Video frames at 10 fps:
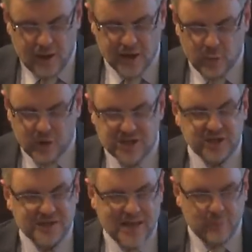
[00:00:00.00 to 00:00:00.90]
And a more
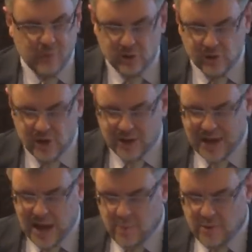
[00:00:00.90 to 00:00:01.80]
recent example
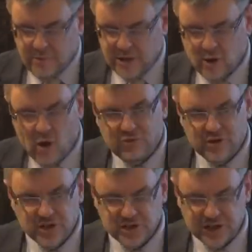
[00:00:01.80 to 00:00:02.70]
came when the
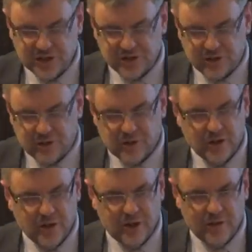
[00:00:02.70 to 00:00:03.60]
confidence trickster
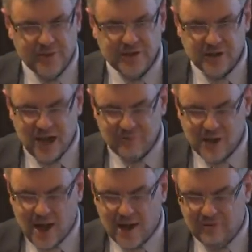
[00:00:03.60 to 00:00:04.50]
and later
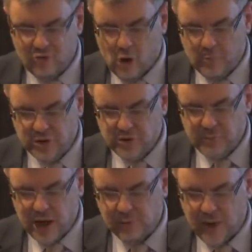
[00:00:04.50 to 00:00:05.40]
FBI informant
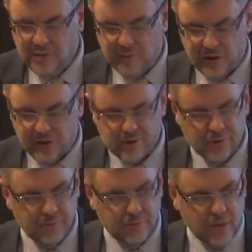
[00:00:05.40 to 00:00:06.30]
Mel Weinberg
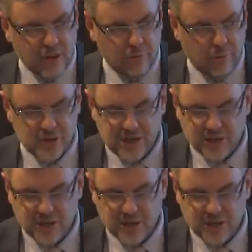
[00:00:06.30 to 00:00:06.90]
who was the